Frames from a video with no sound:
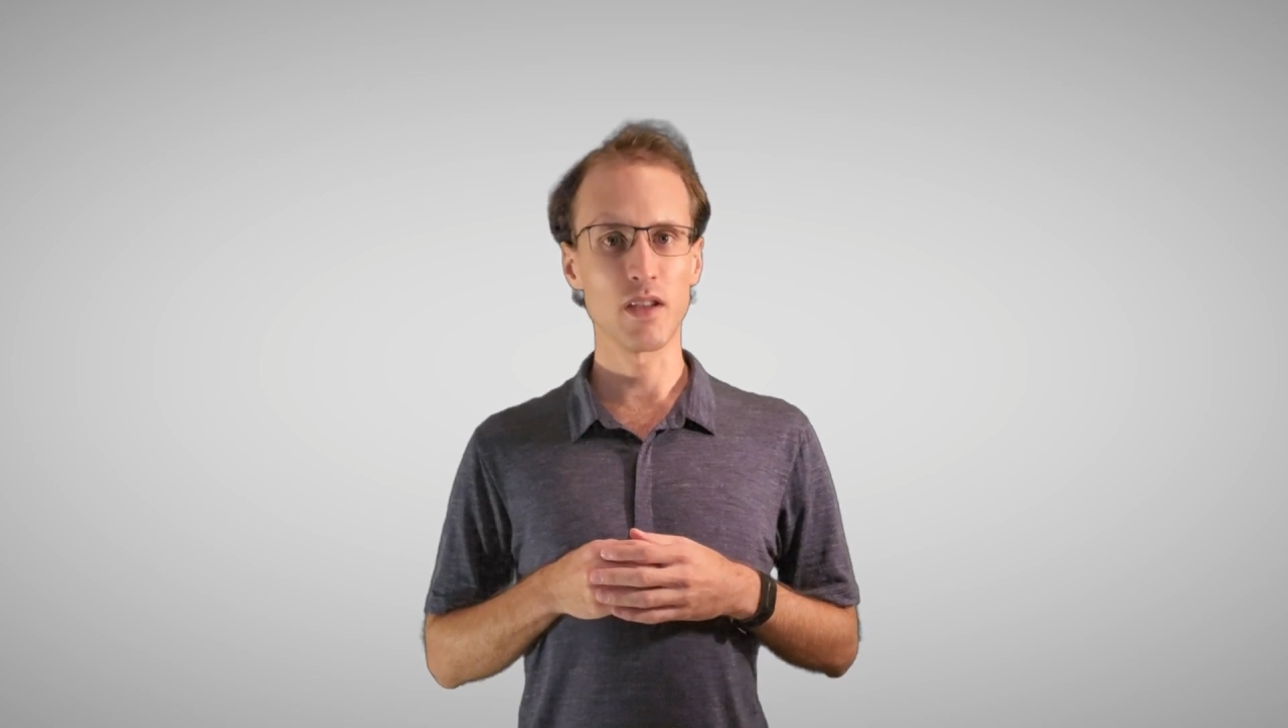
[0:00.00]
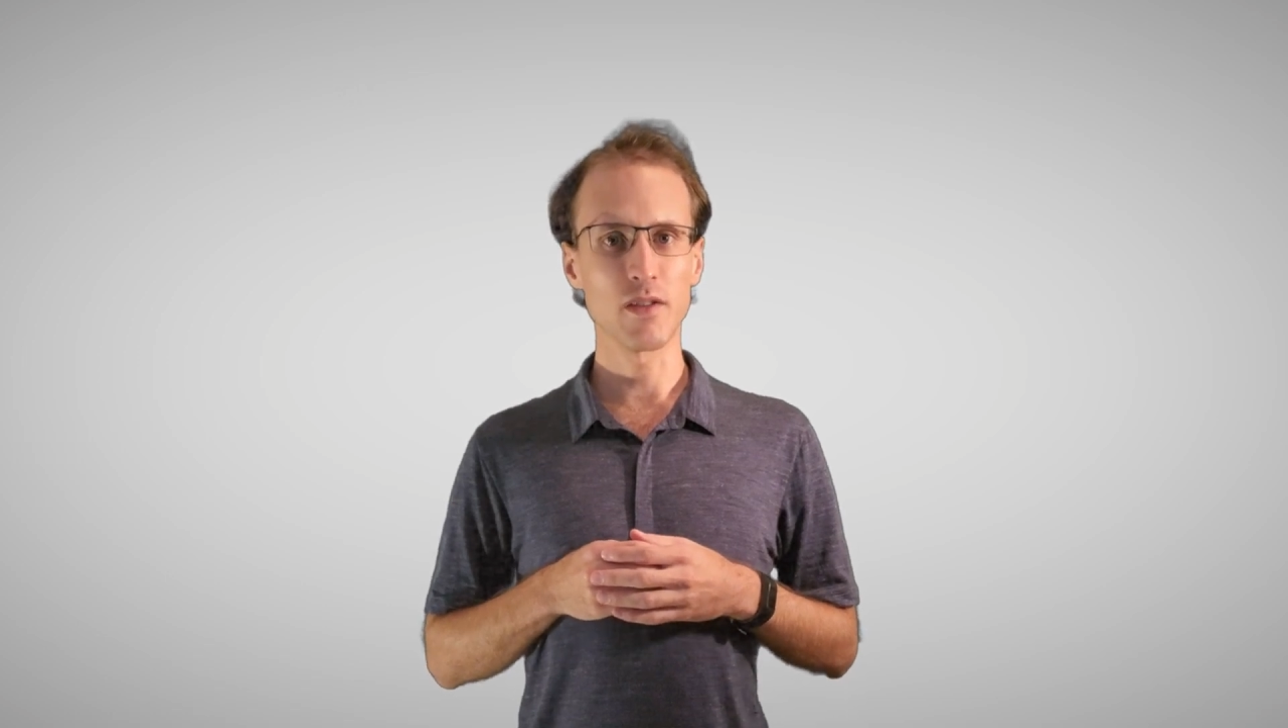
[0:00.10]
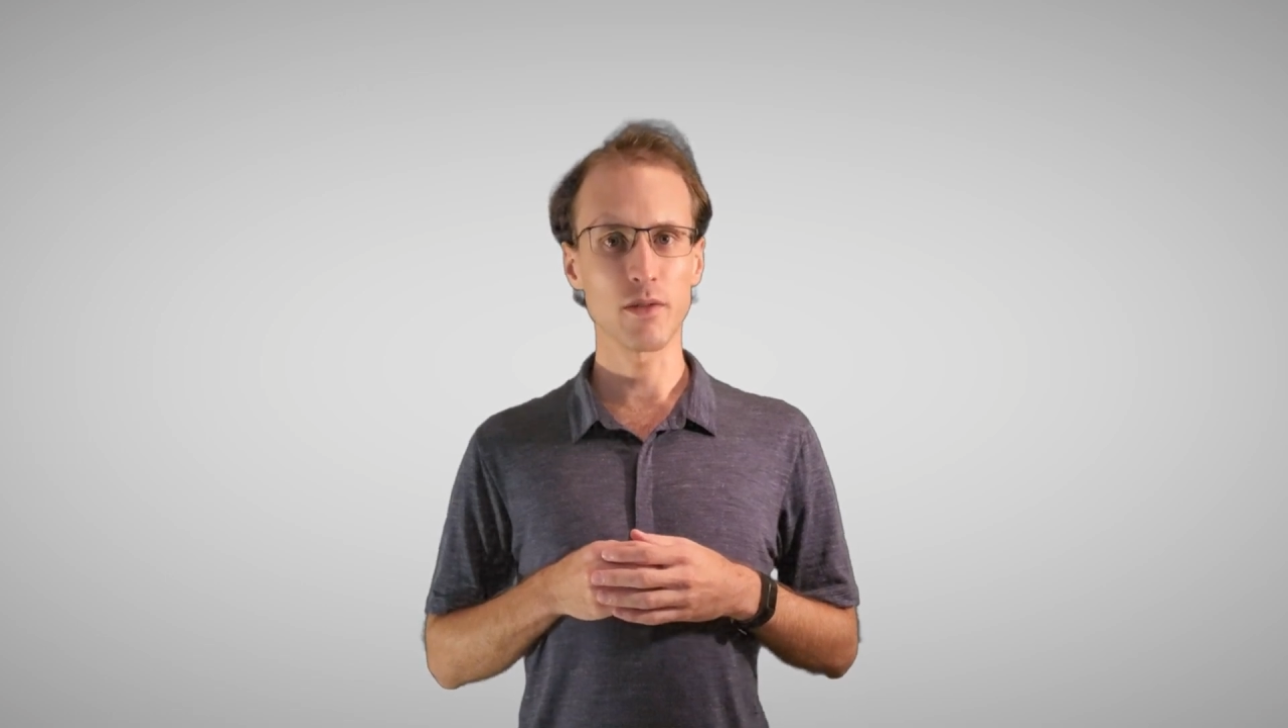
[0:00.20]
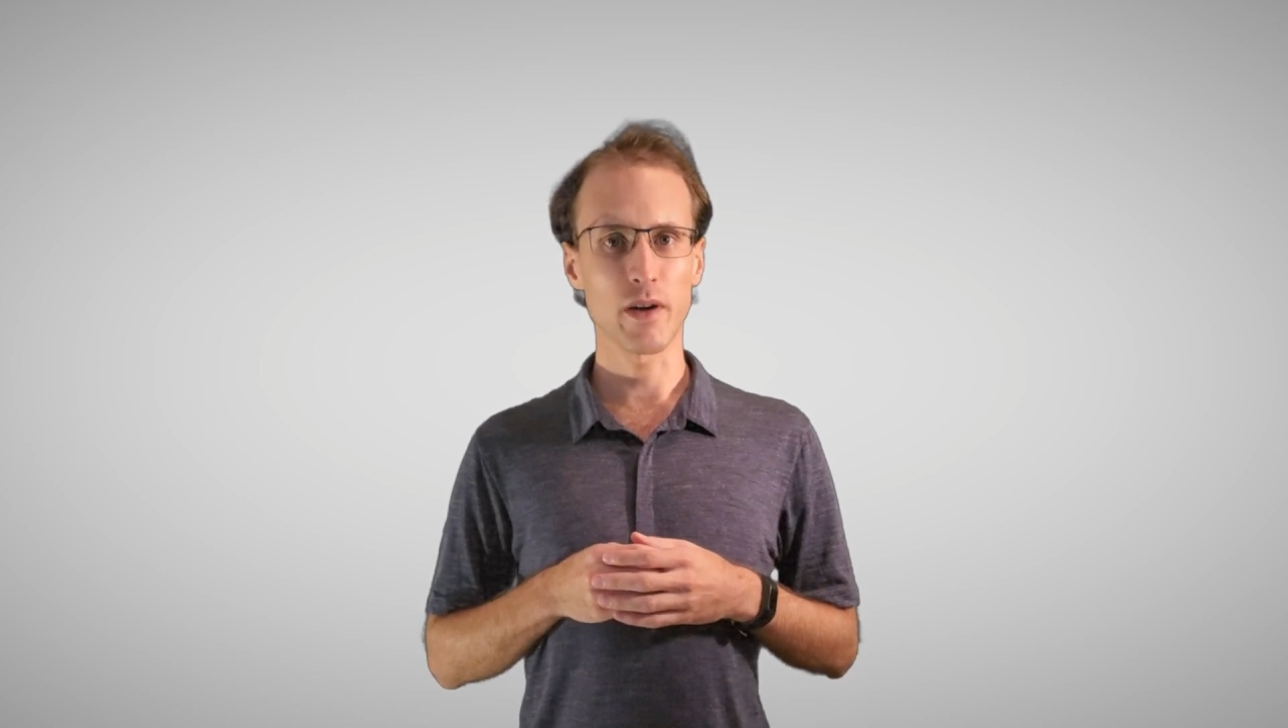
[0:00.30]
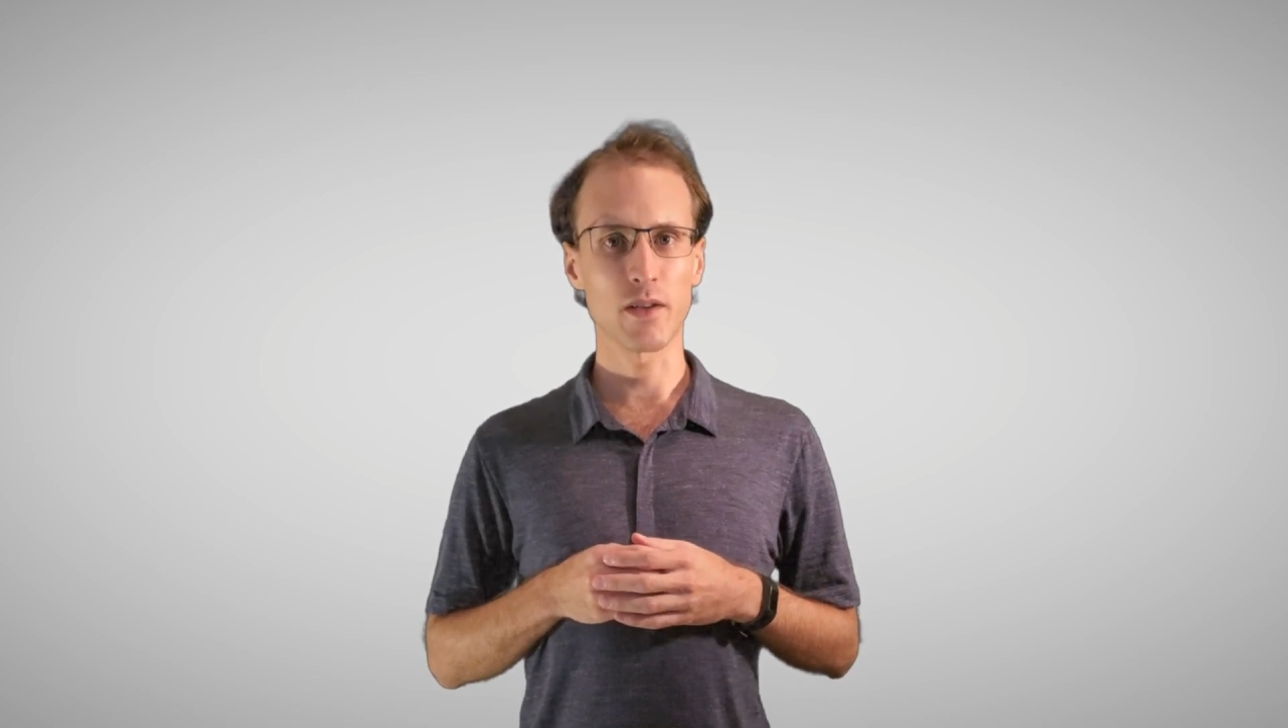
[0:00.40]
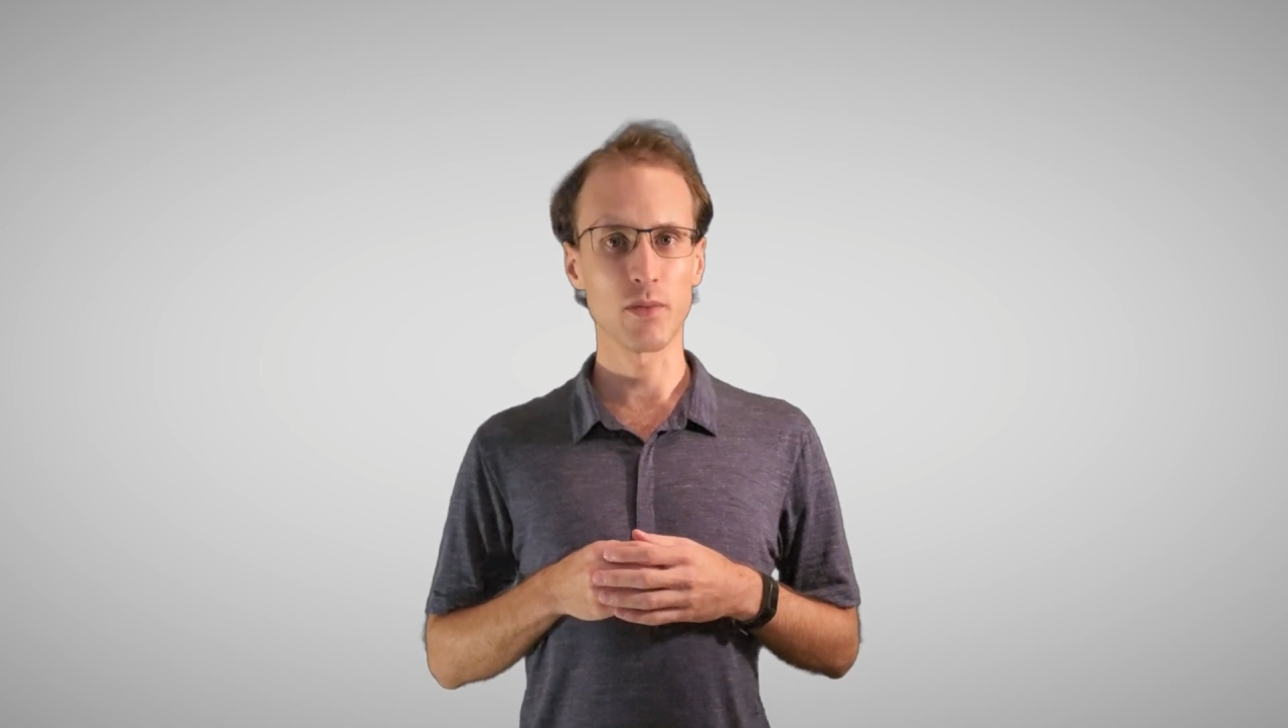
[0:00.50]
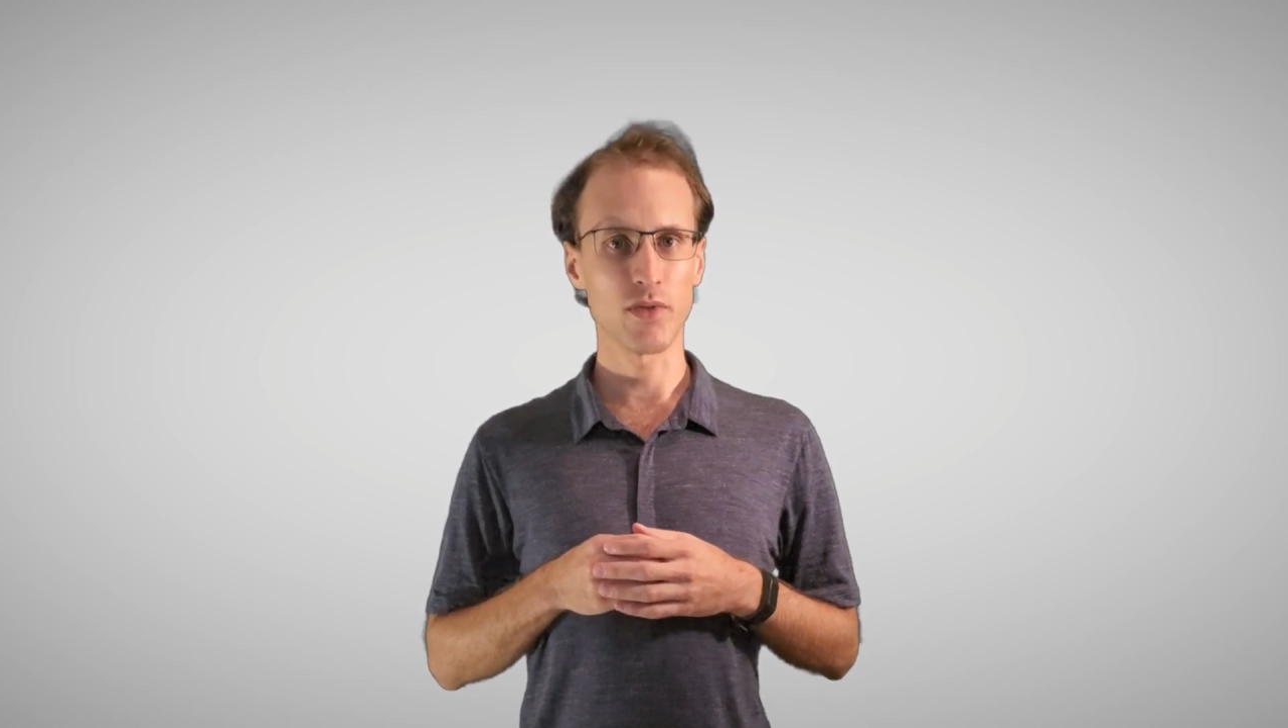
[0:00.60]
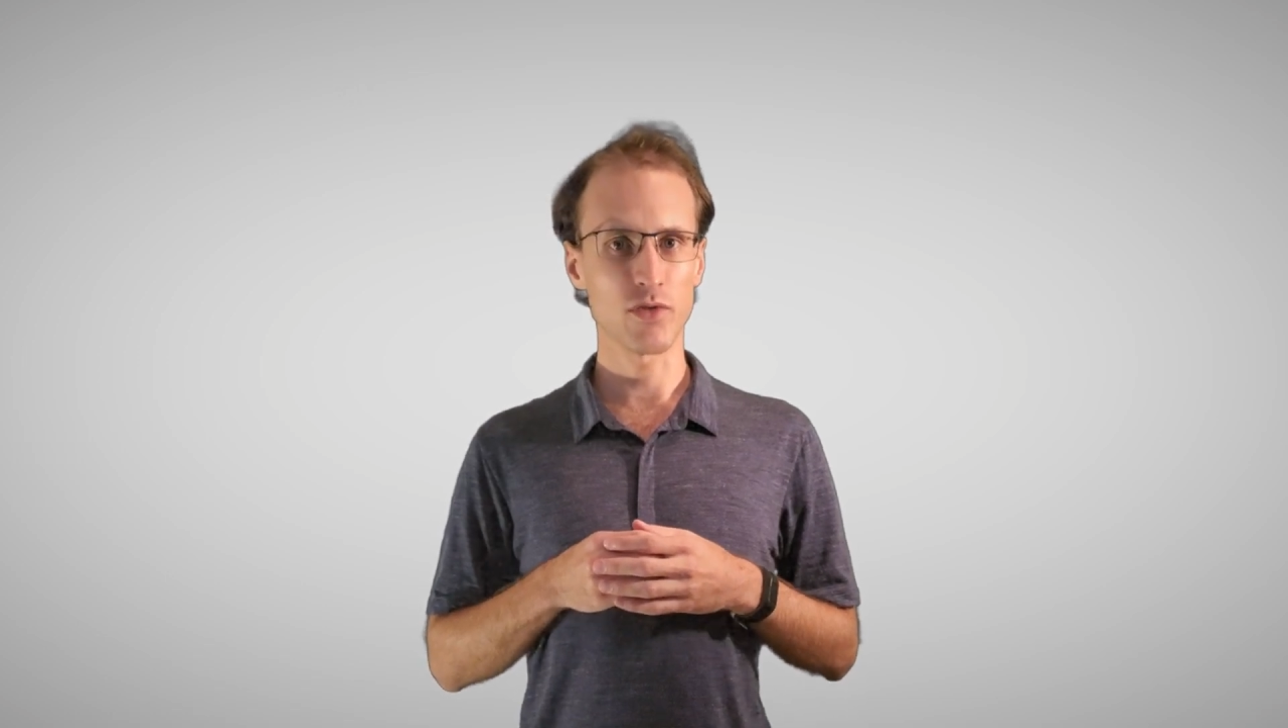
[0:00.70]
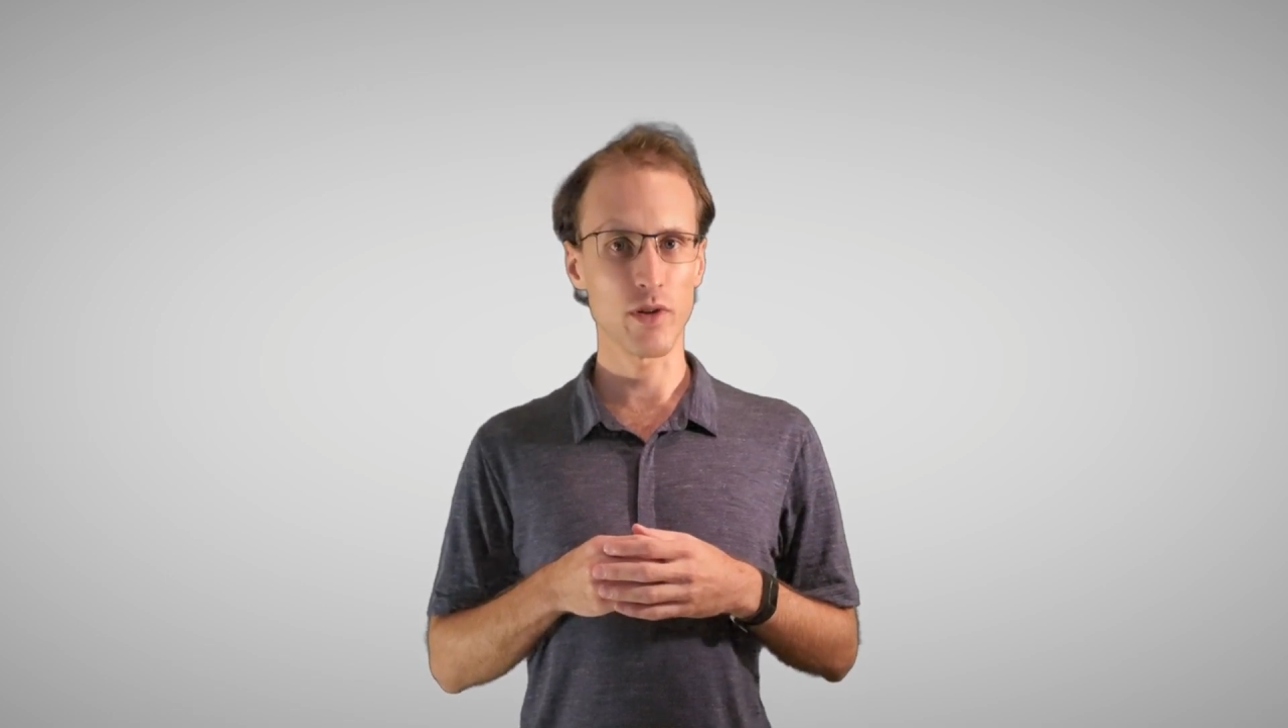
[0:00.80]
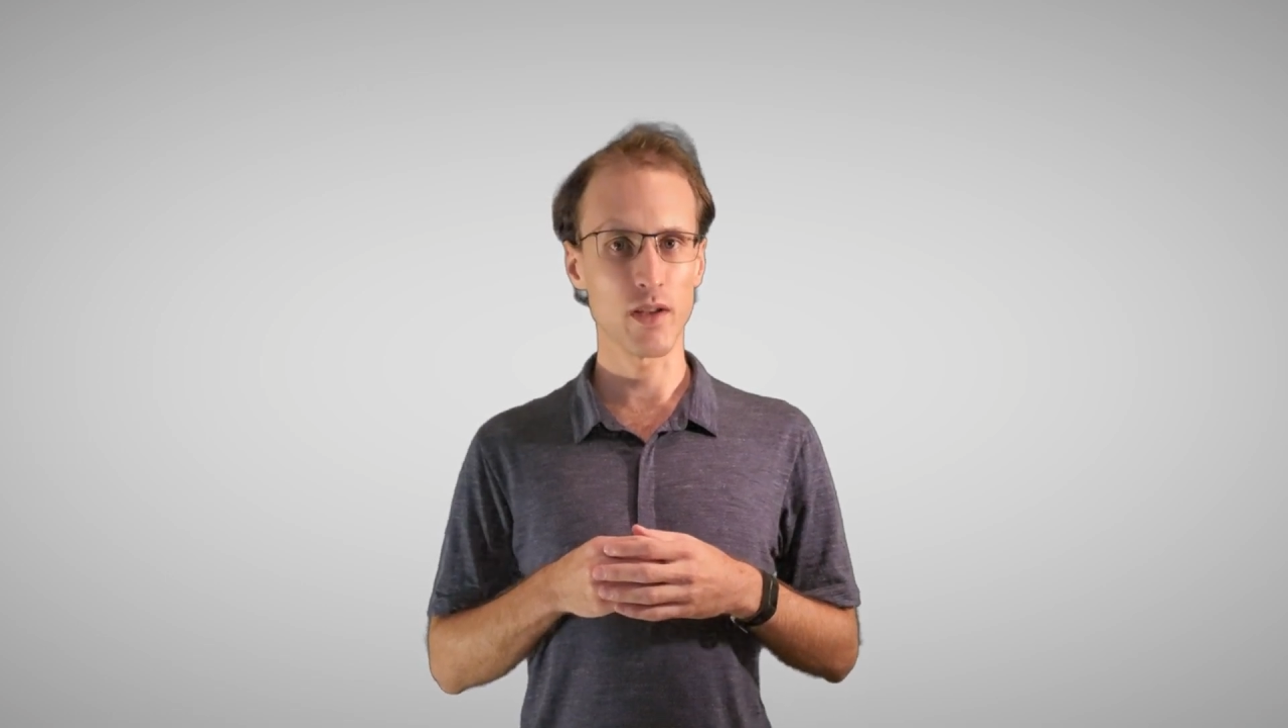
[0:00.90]
interact with
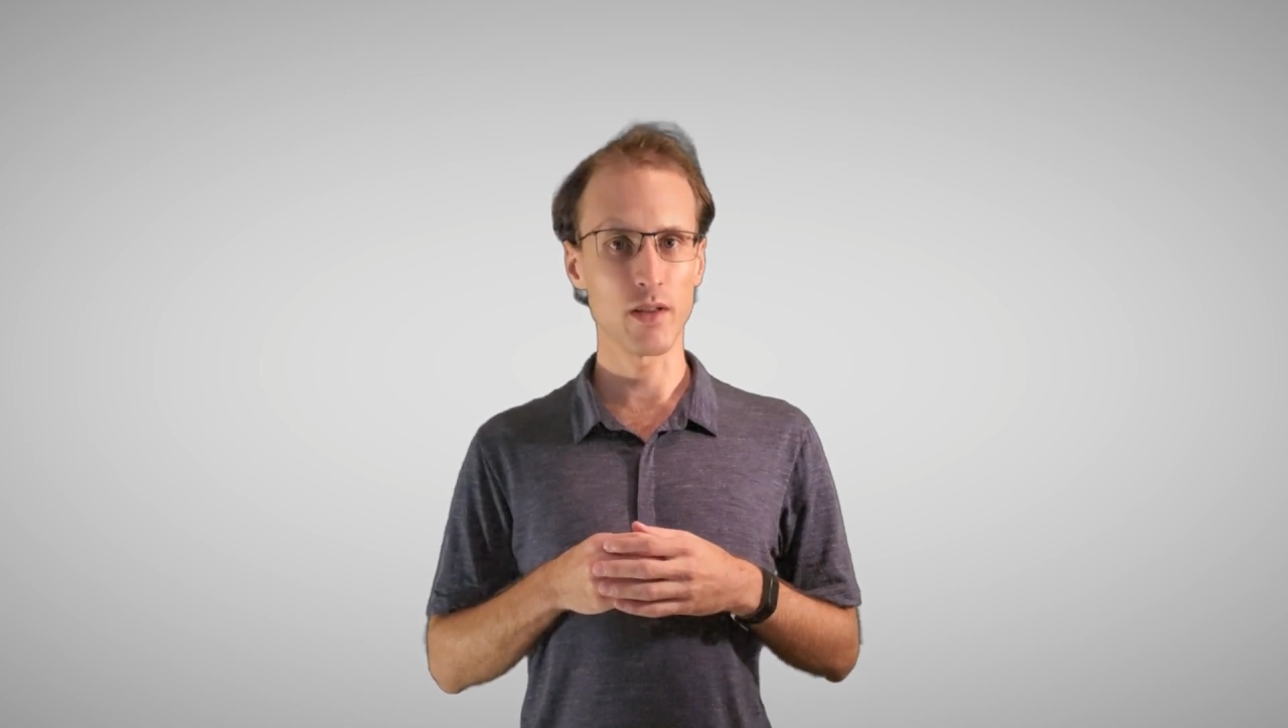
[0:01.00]
stray